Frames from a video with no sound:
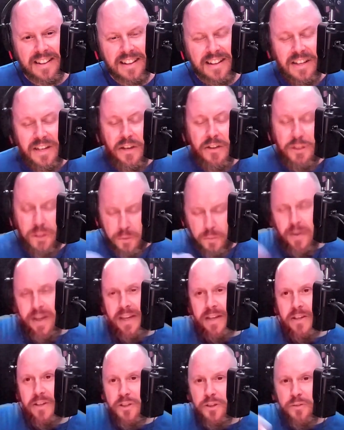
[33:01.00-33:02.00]
Now
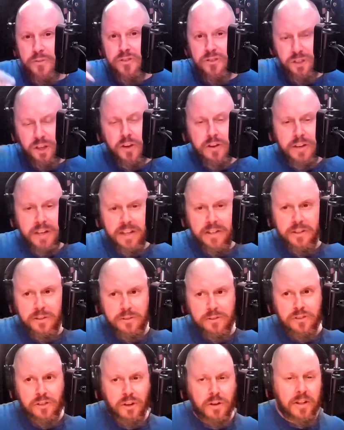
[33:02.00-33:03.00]
you started
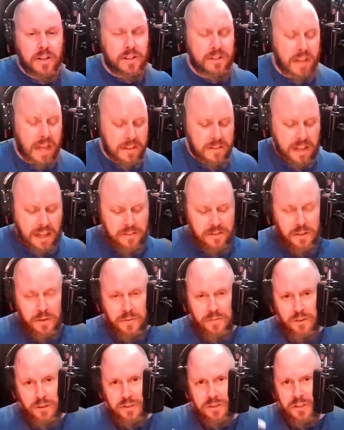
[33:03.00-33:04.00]
at the
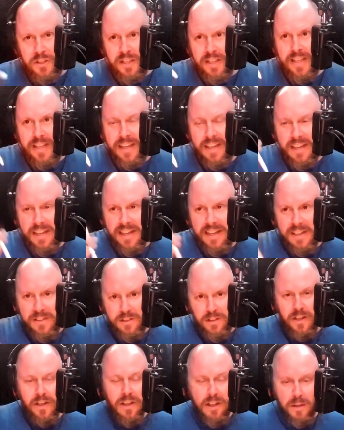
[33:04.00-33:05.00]
university in
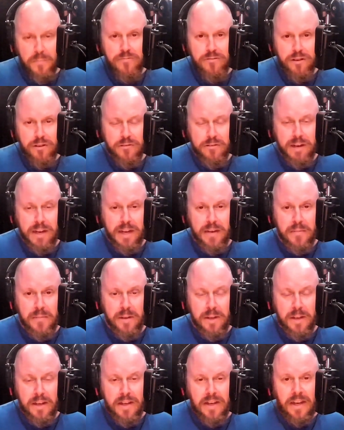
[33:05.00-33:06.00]
the law program,
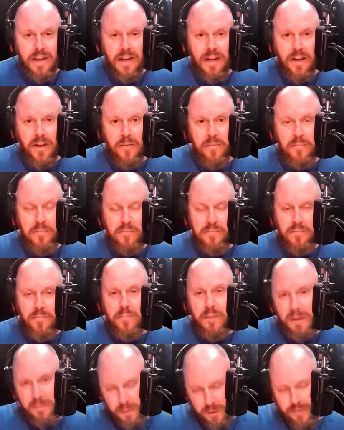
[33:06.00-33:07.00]

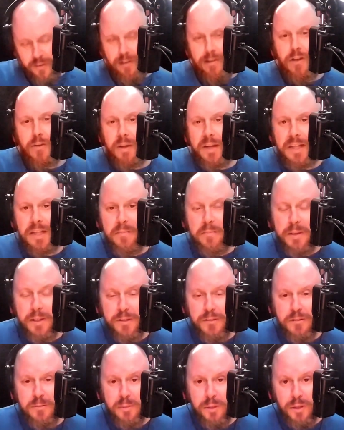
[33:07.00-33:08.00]
and were very quickly
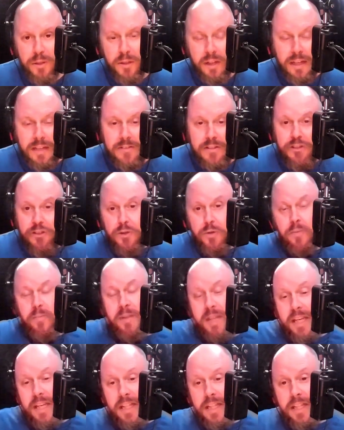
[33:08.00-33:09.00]
miserable. Did you
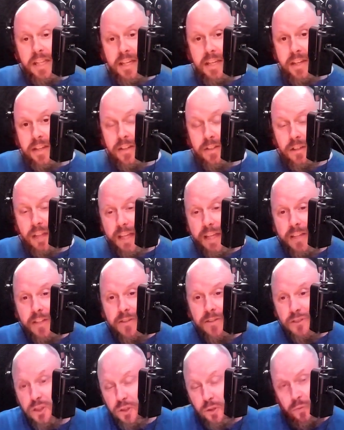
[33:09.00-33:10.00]
immediately like
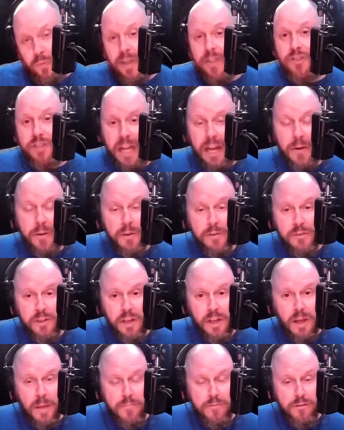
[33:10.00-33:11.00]
switch out of
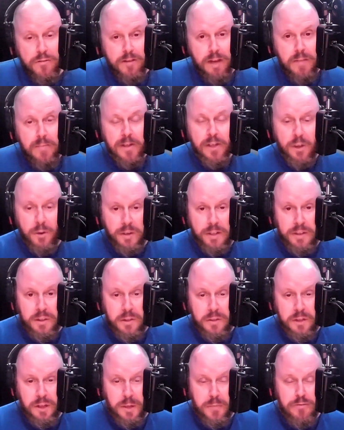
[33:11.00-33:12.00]
the law program and go into
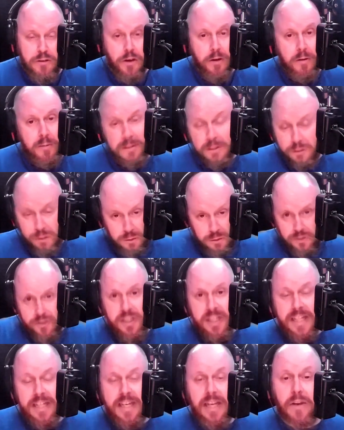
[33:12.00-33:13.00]
the theater program, or did you
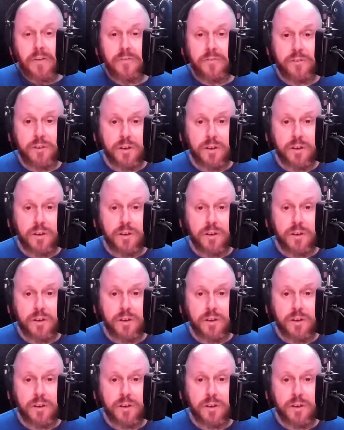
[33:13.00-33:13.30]
stick it out for?